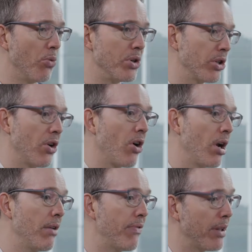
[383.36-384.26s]
which a long
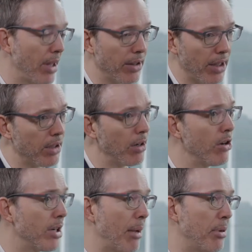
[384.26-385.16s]
only fund, they can
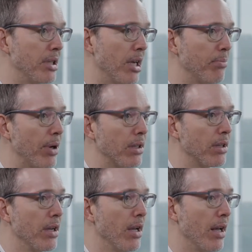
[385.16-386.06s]
own Capitec,
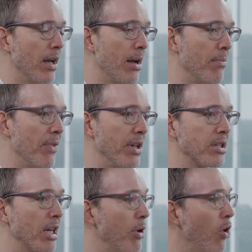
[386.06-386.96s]
but it's
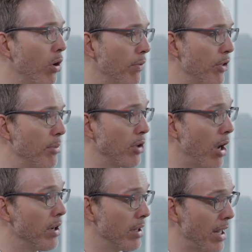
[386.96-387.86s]
going to be hard for them to
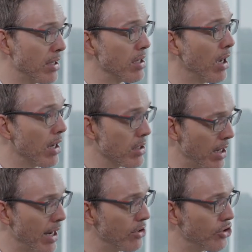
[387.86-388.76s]
own it in that size
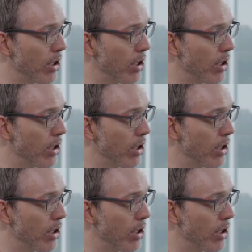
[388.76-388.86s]
and hedge